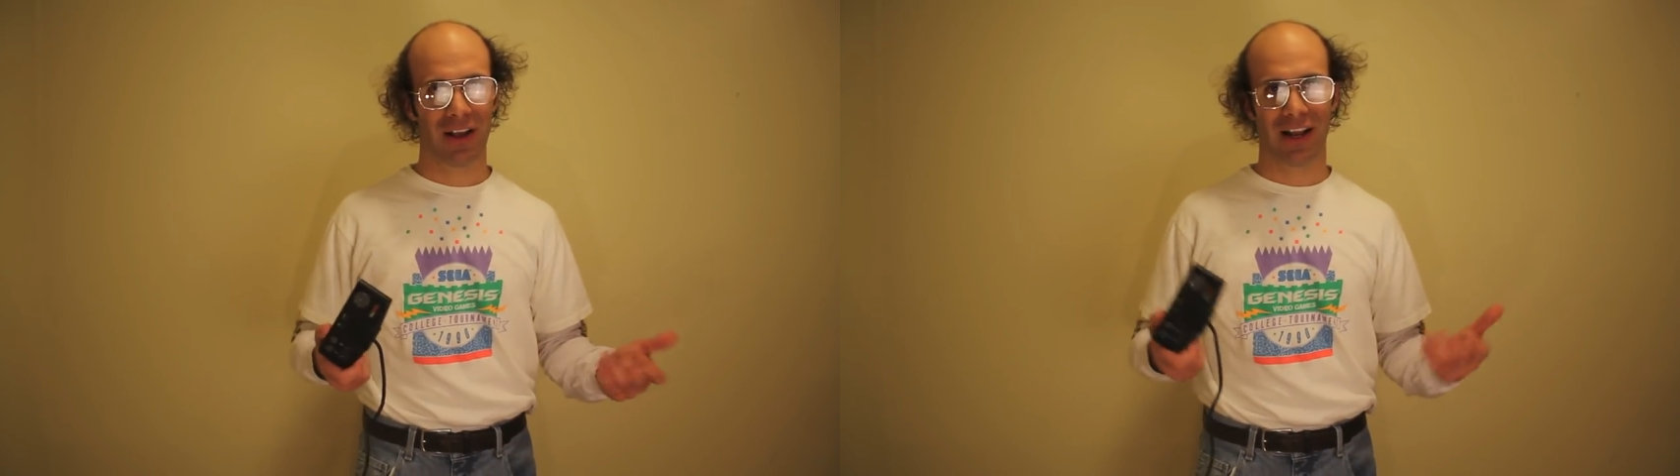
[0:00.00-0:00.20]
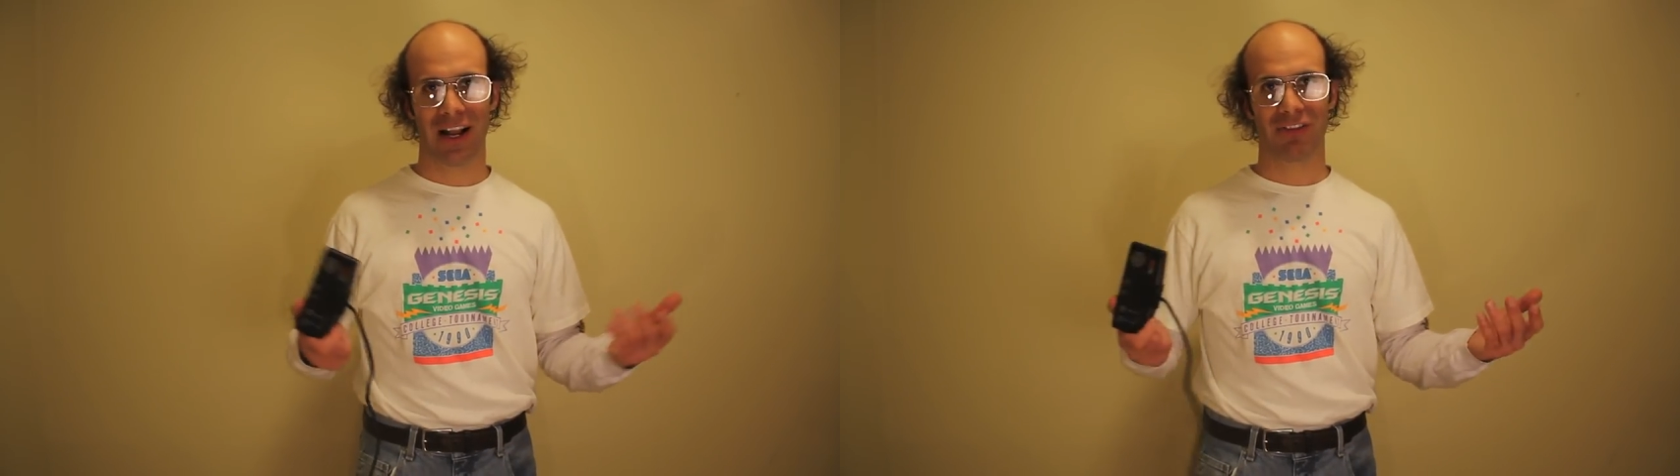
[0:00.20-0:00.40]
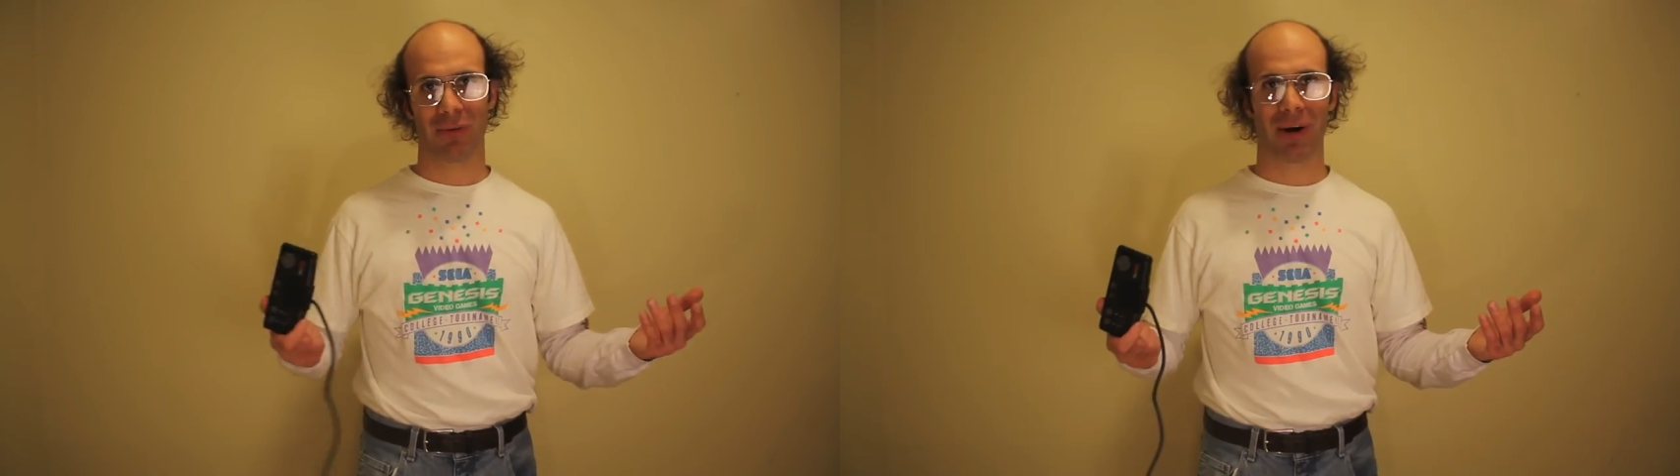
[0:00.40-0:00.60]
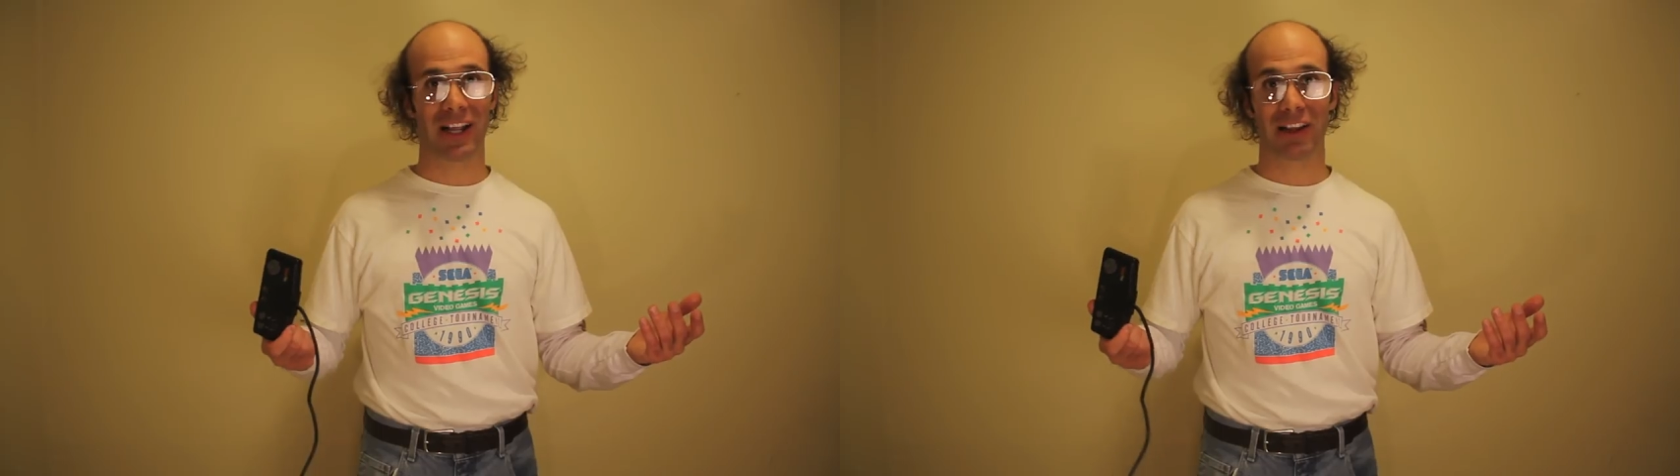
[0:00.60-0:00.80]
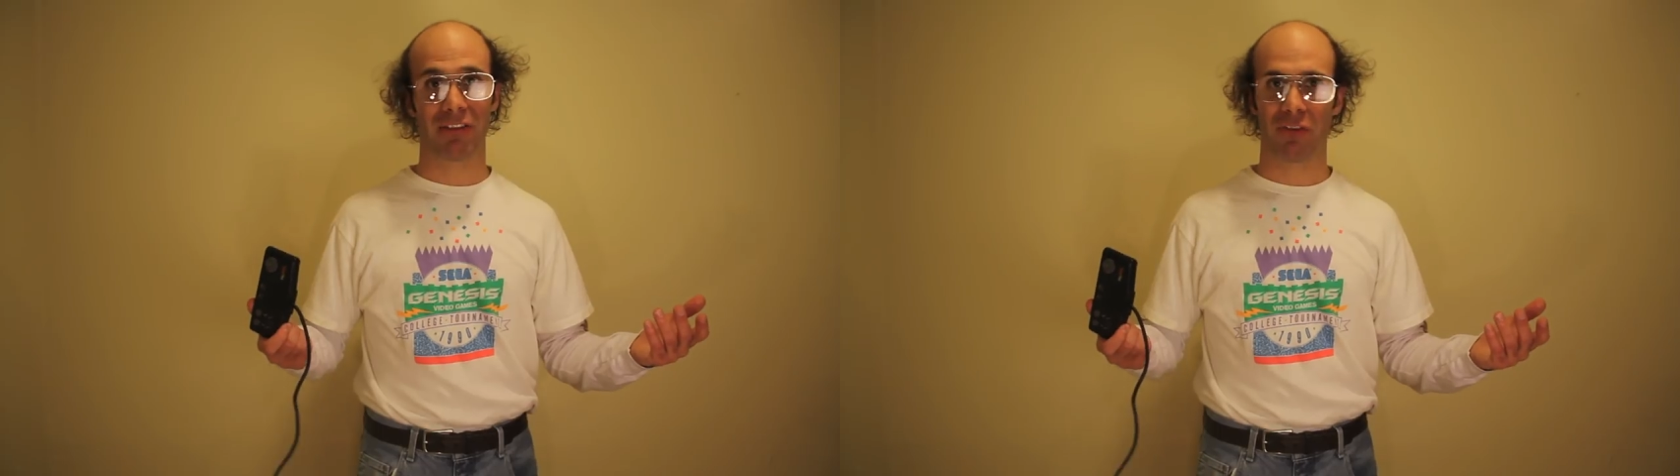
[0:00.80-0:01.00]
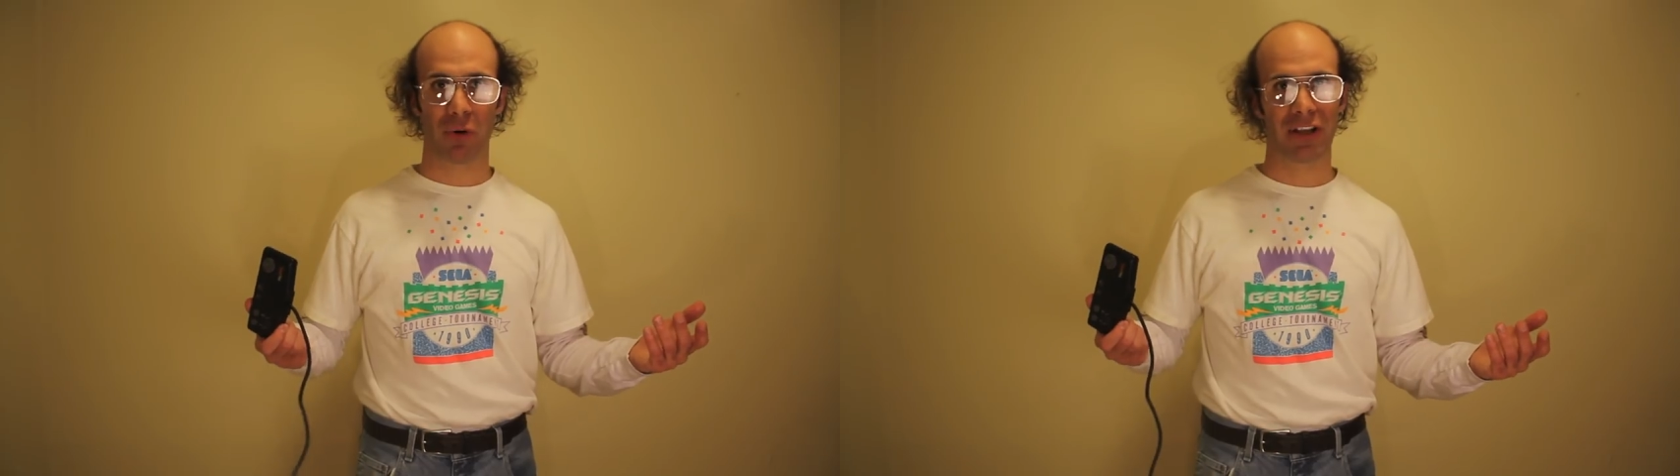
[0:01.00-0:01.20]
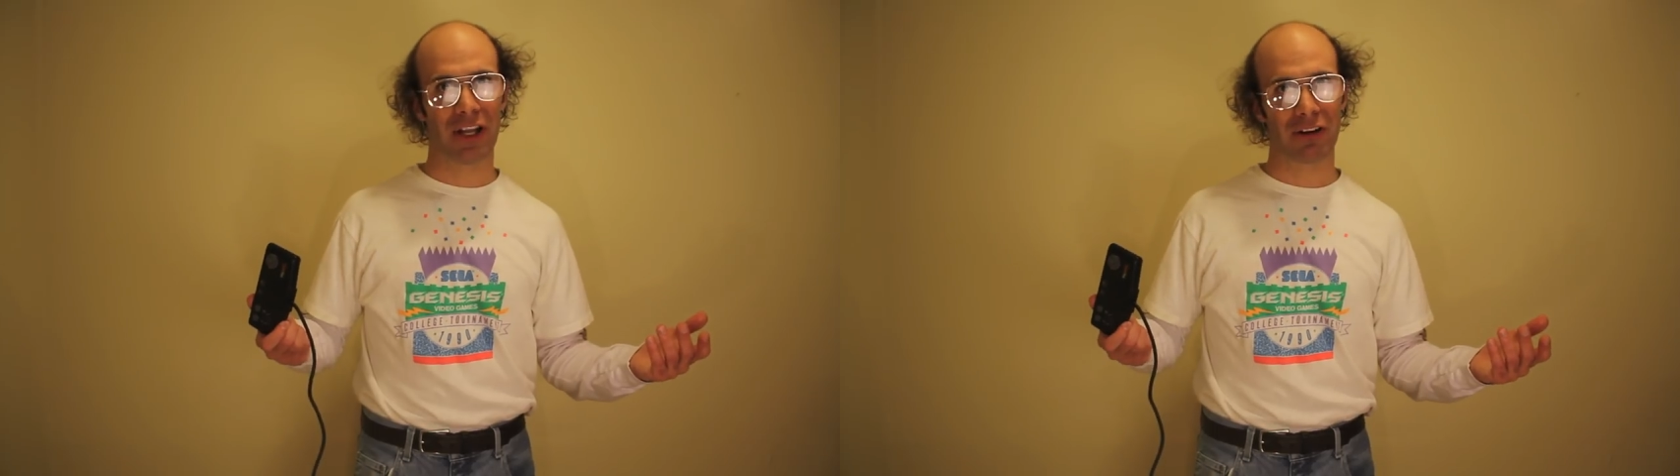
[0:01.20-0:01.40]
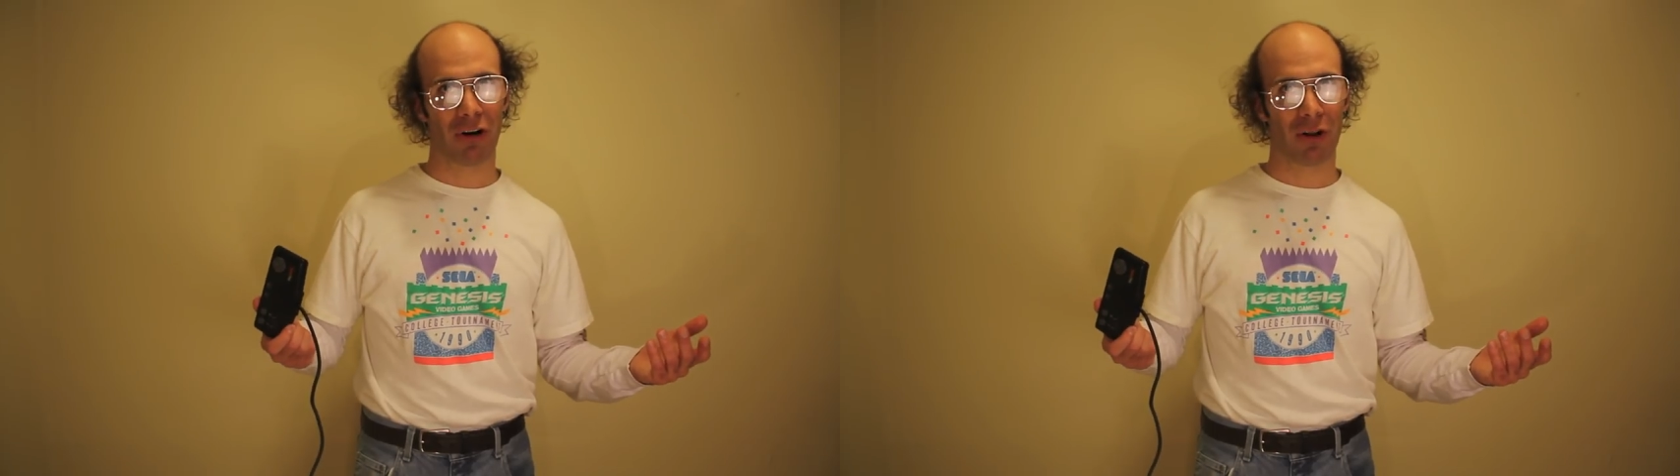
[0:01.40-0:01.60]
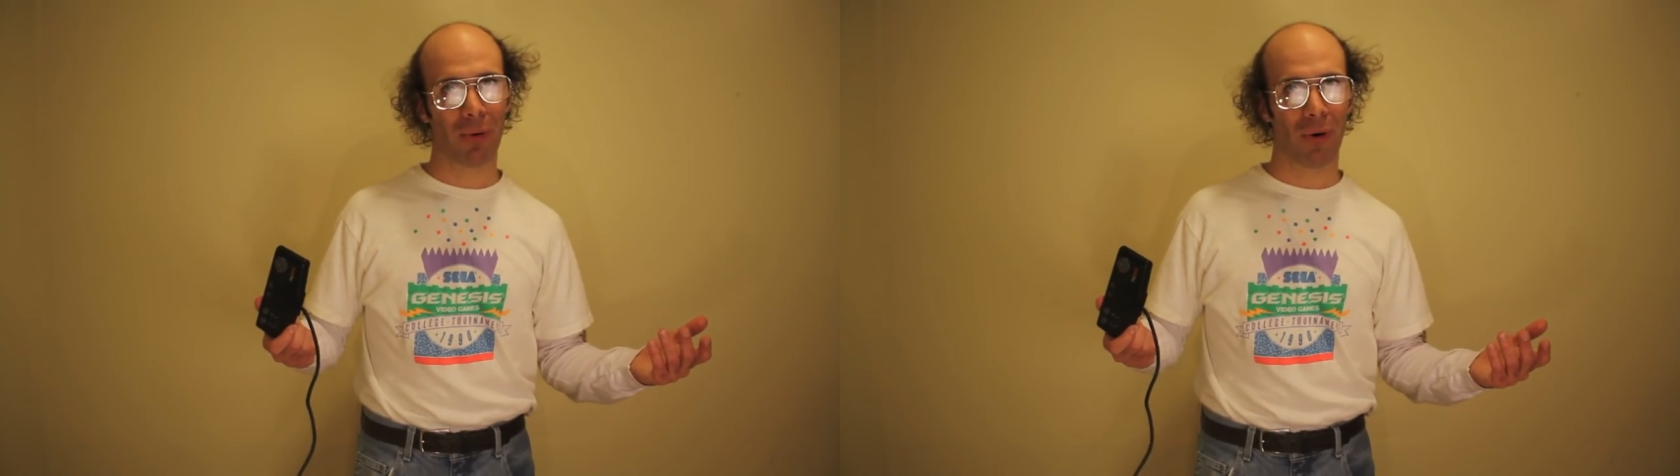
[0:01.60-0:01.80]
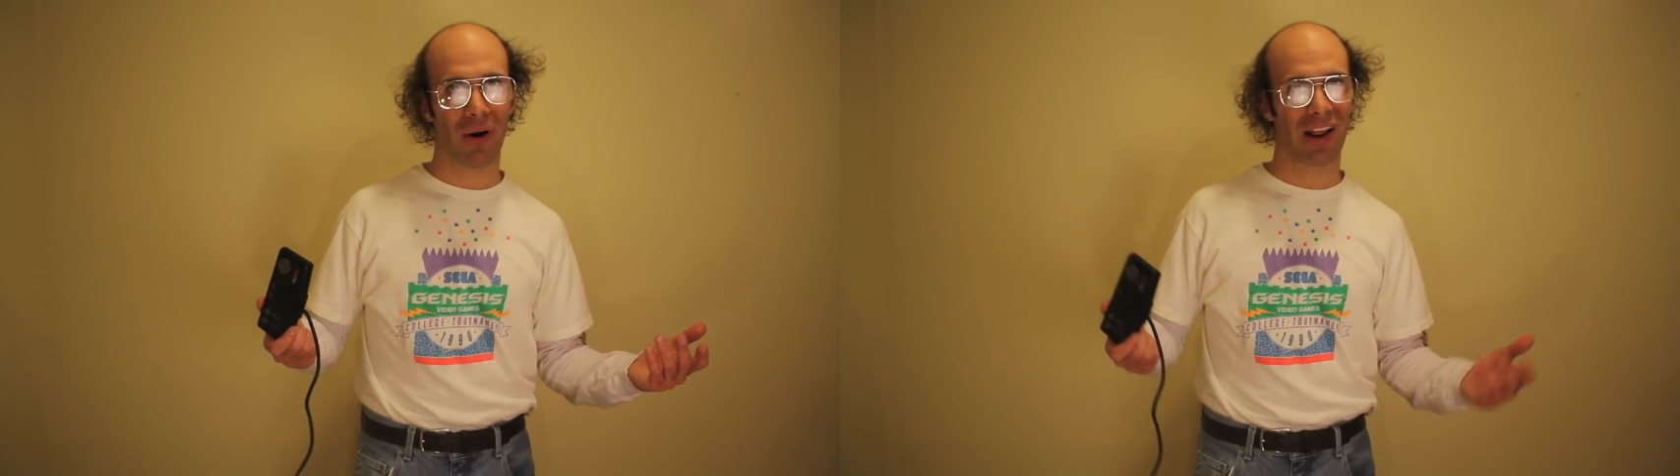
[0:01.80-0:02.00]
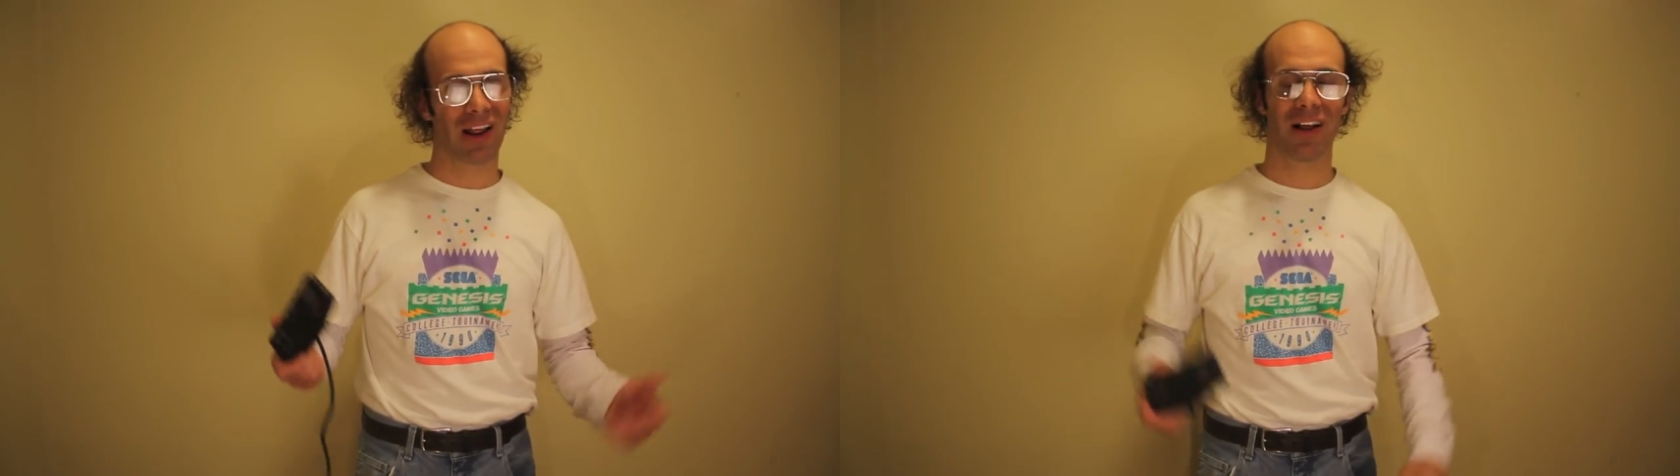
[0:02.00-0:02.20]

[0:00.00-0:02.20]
and have the mind of a 14 year old boy,